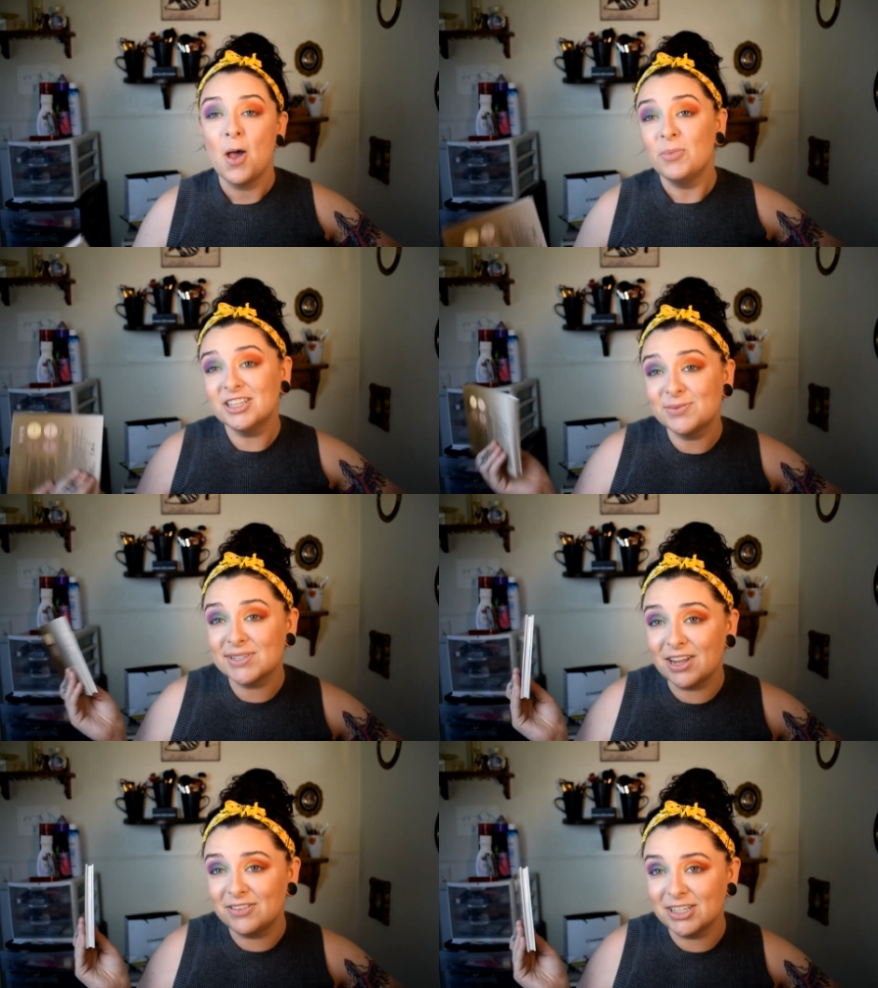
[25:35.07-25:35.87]
But this was
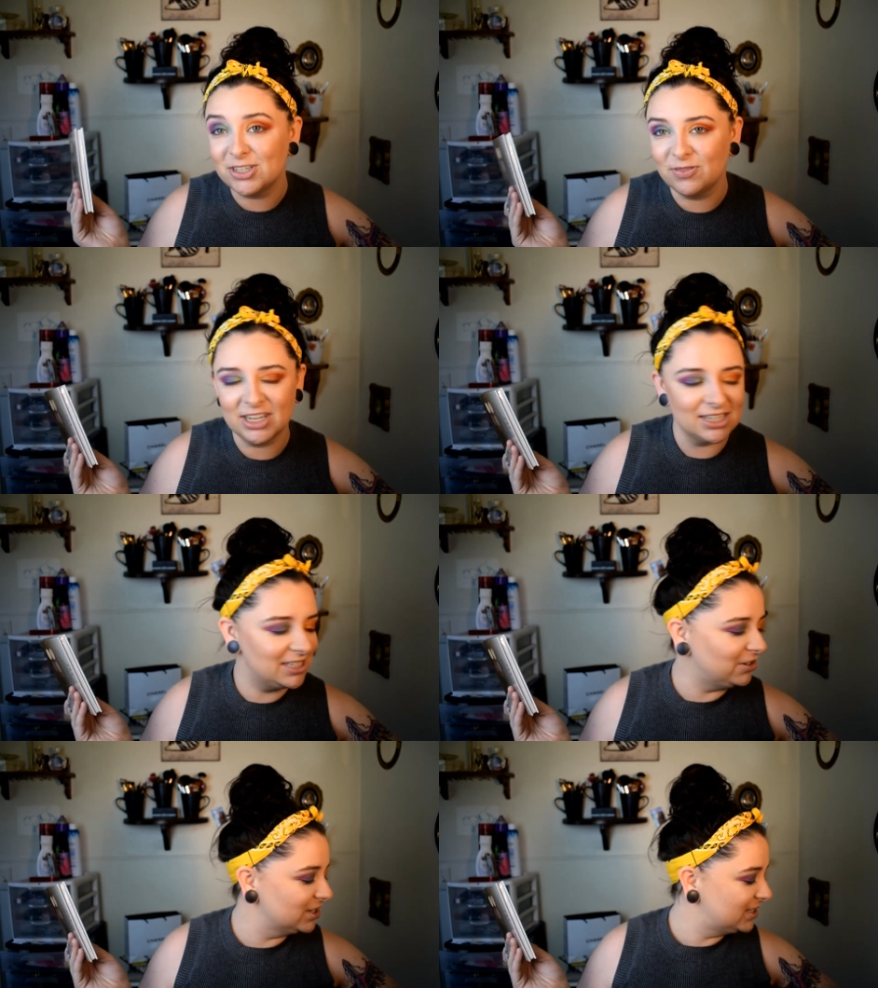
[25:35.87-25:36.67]
gifted to me at a
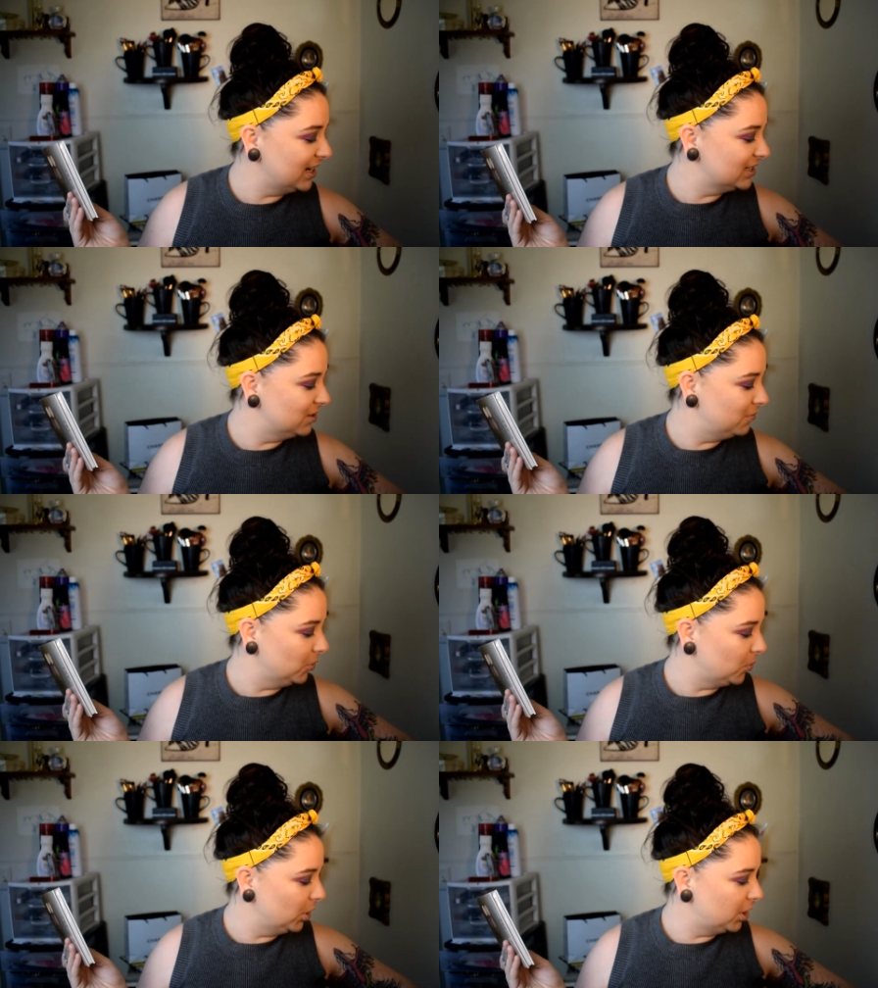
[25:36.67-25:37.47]
Secret Santa
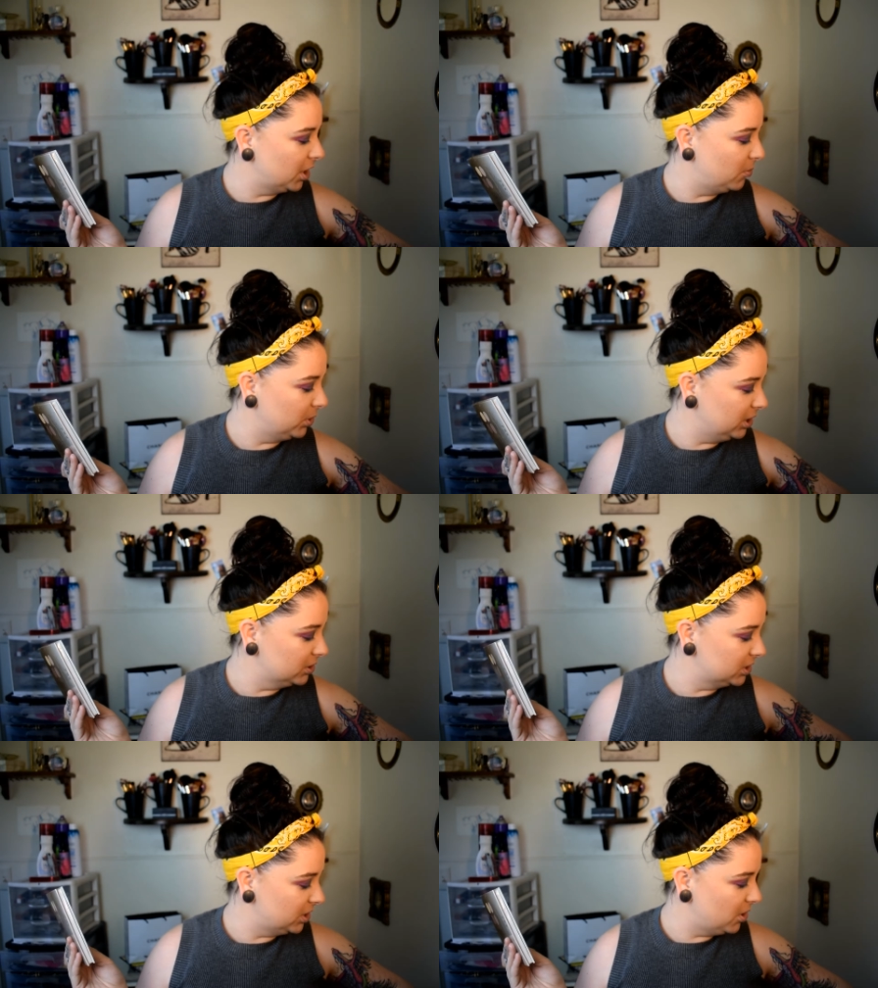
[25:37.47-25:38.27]
for work a couple
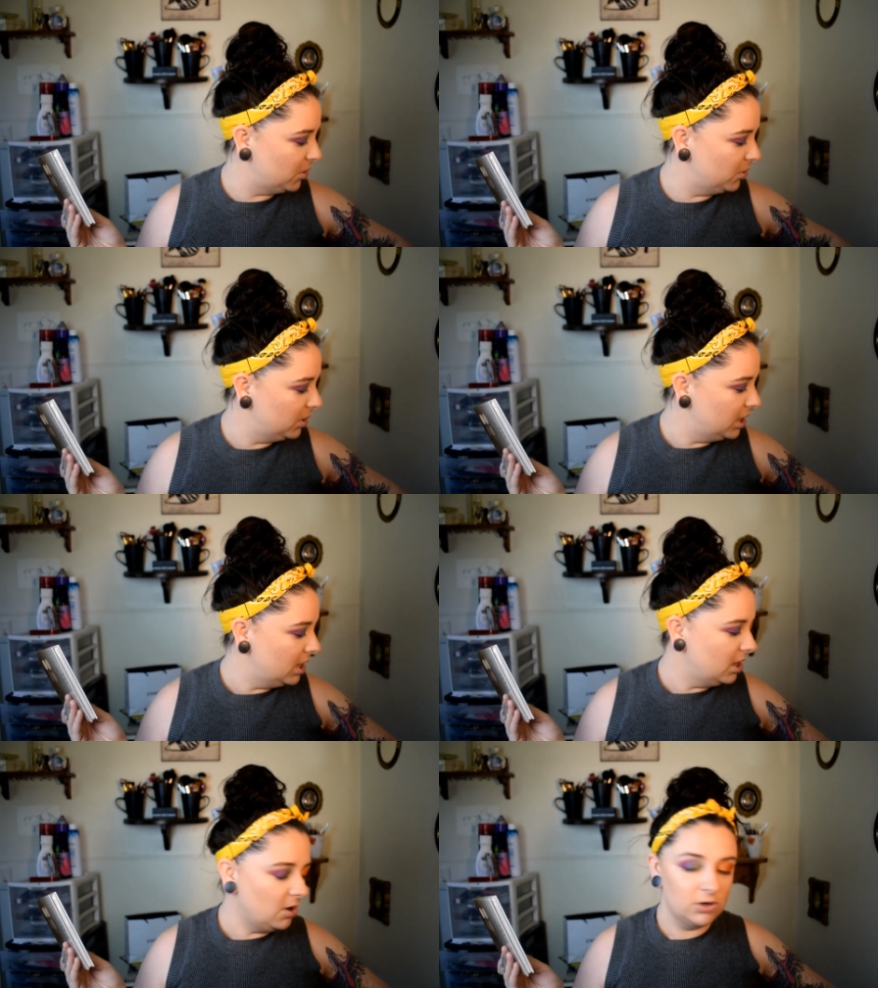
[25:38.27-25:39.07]
years ago,
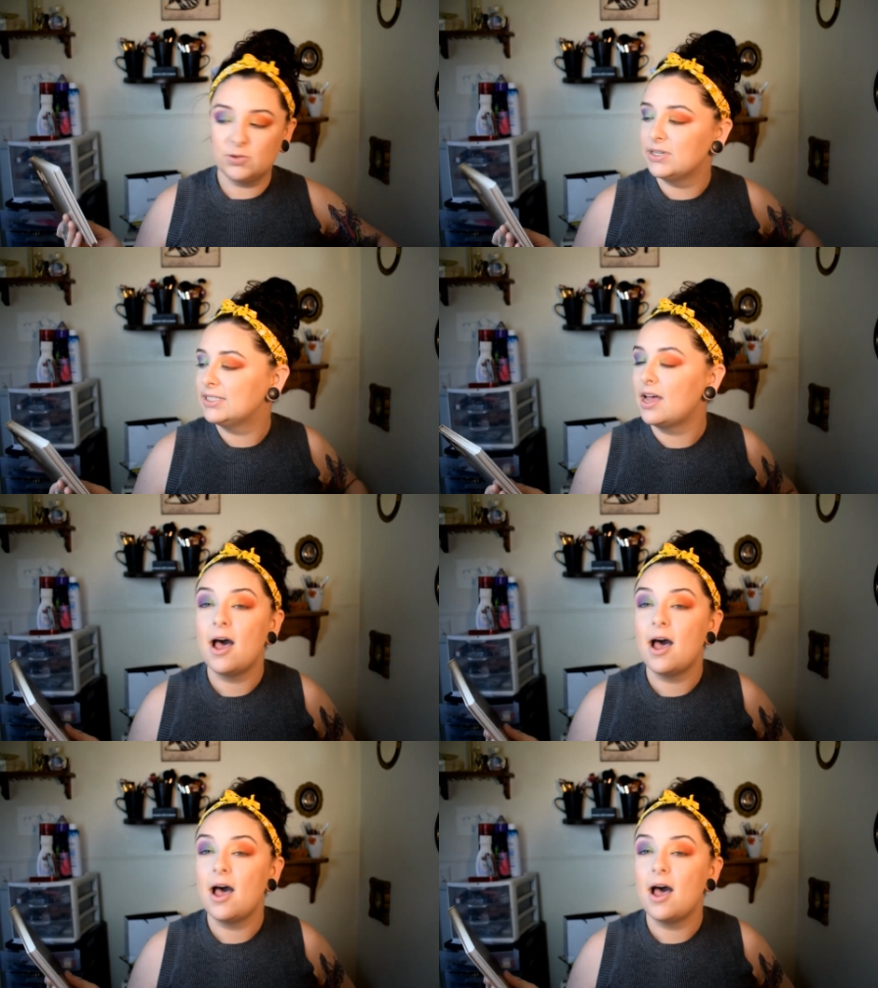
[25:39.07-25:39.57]
which was